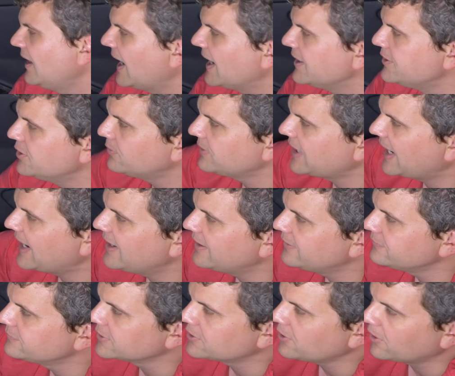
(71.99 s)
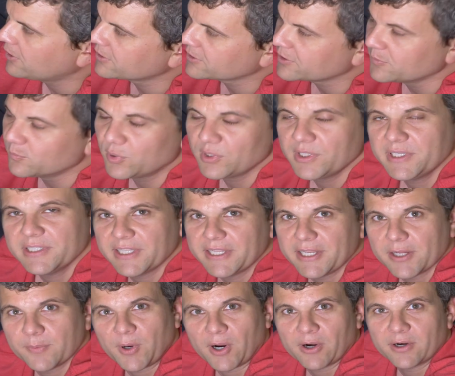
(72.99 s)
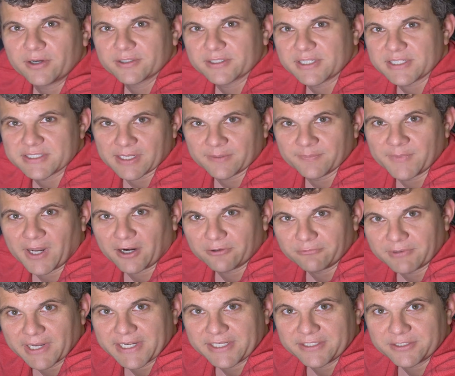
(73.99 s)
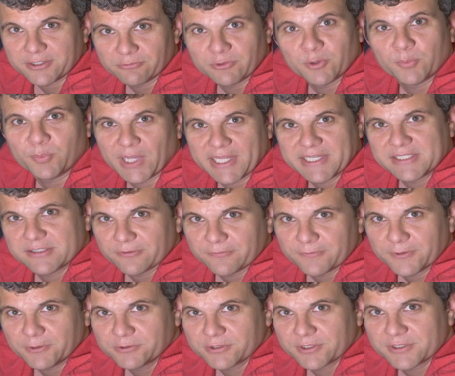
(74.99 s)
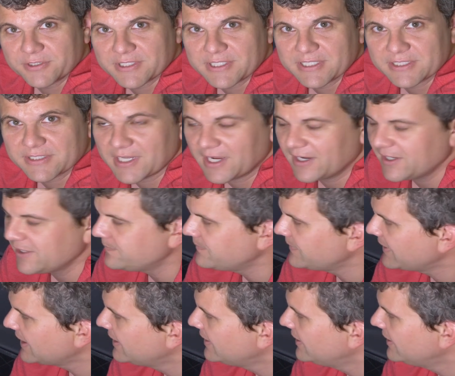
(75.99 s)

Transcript: I don't have the car completely apart because I'm not ready to replace the filters this time,